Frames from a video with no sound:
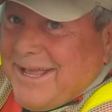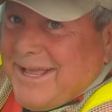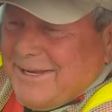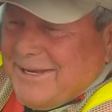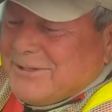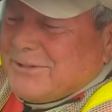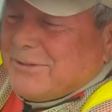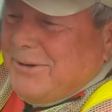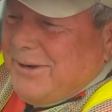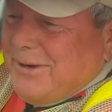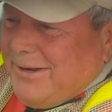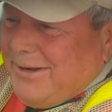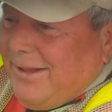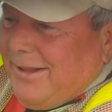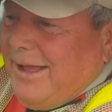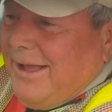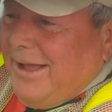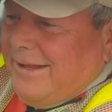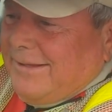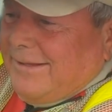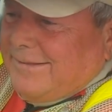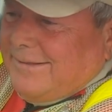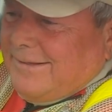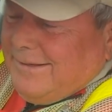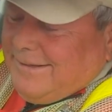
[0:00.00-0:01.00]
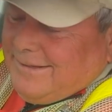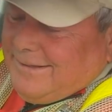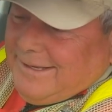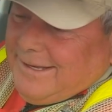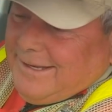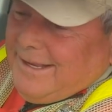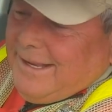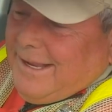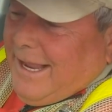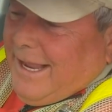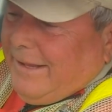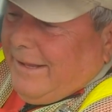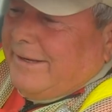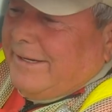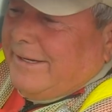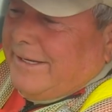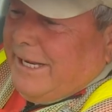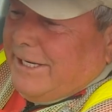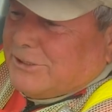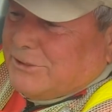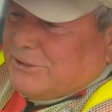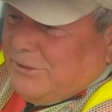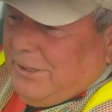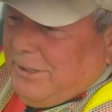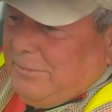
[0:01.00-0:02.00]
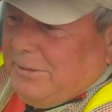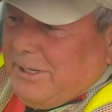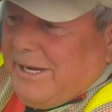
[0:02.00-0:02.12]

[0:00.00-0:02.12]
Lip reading: I enjoy it a lot. I think next year I'm